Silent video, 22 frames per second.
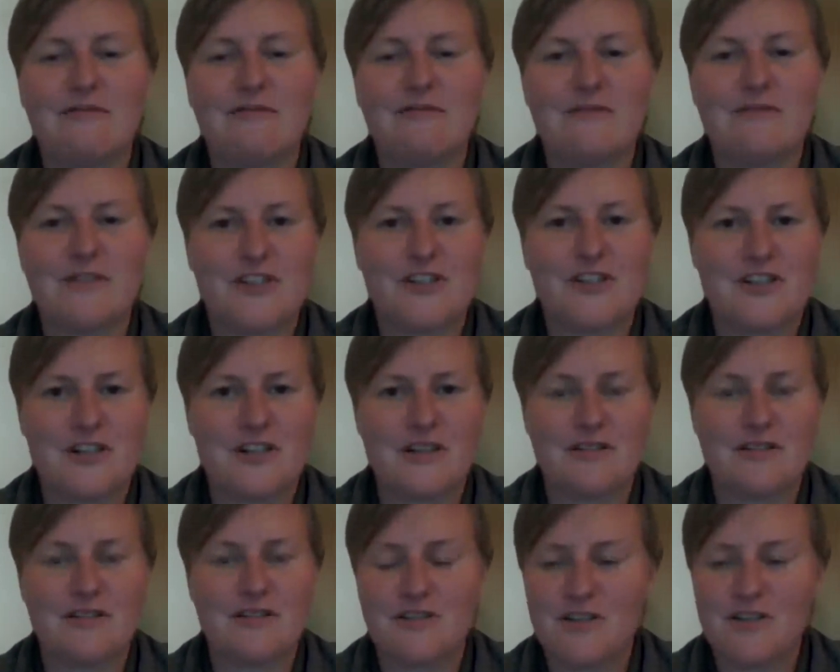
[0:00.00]
everyone
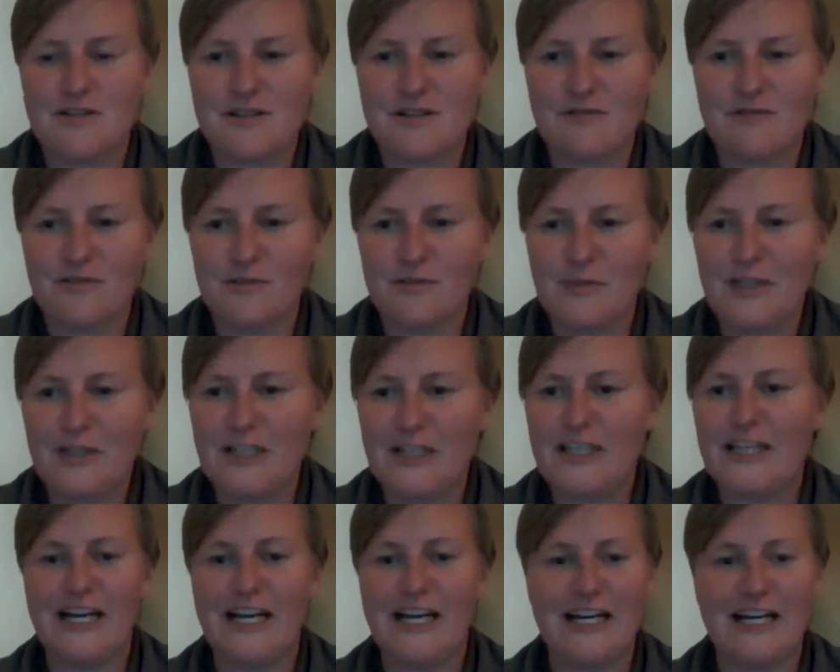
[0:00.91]
cheering for
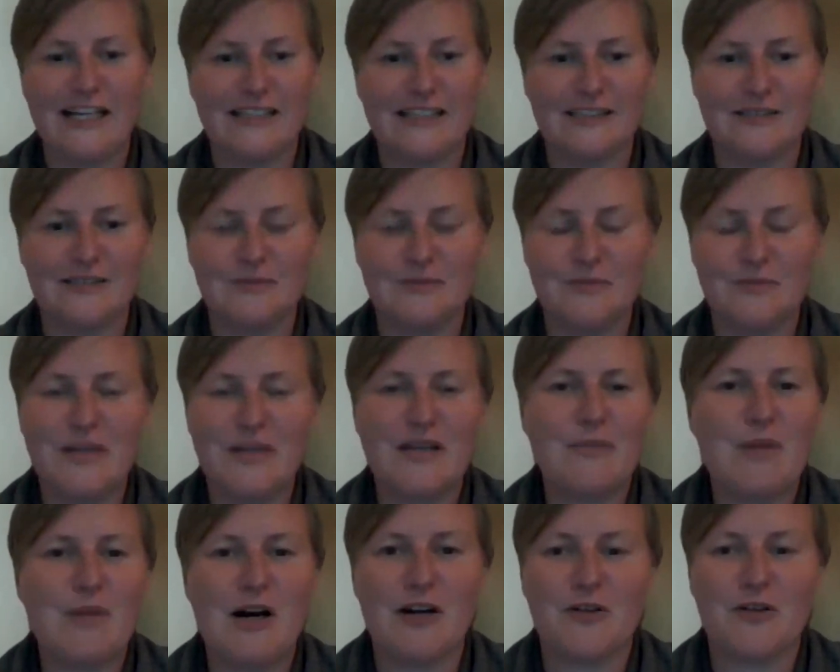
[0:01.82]
me and
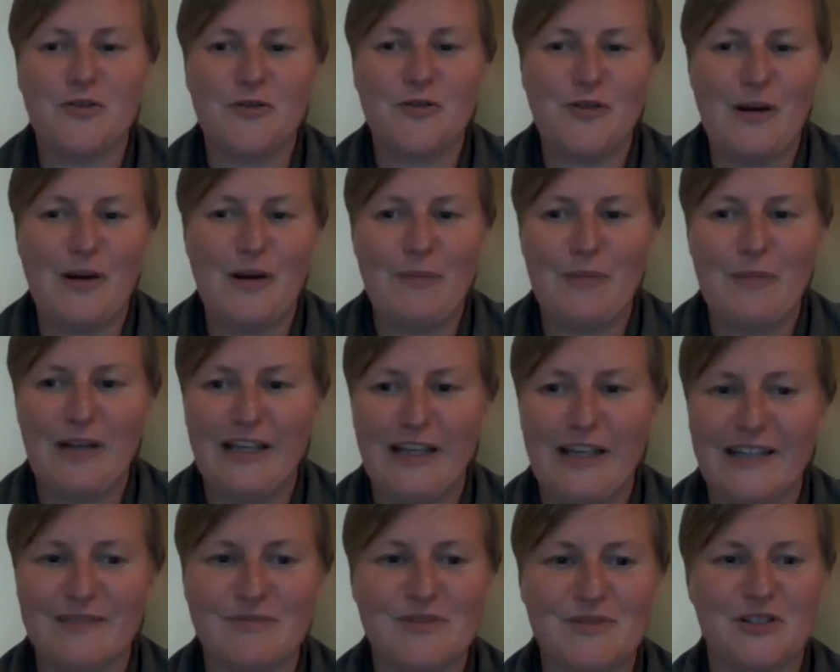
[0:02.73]
being part of the
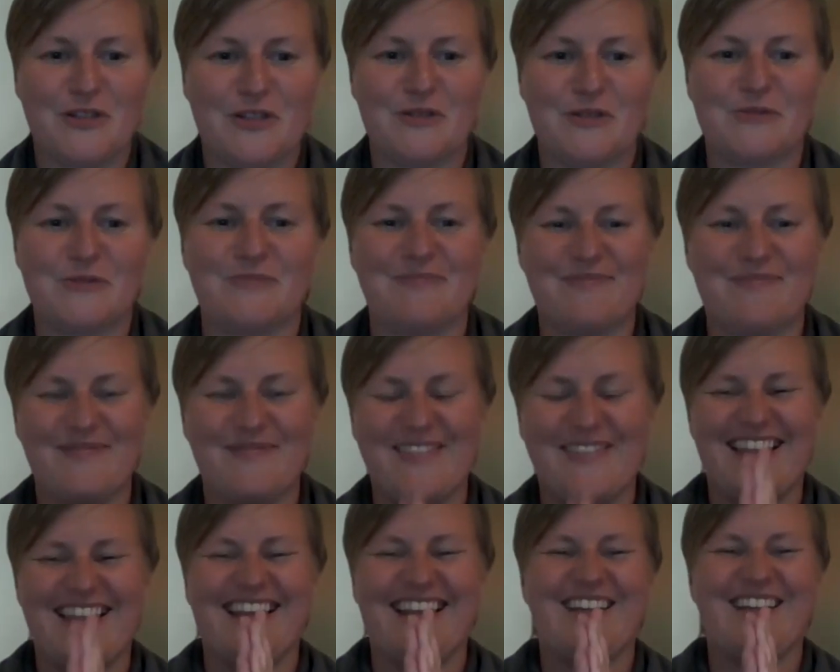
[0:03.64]
family. So
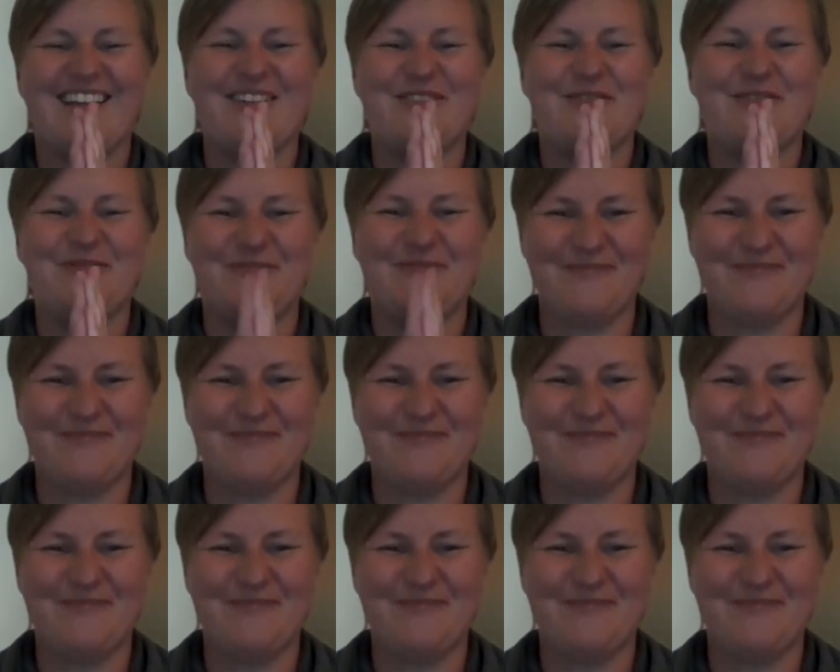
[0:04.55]
thank you.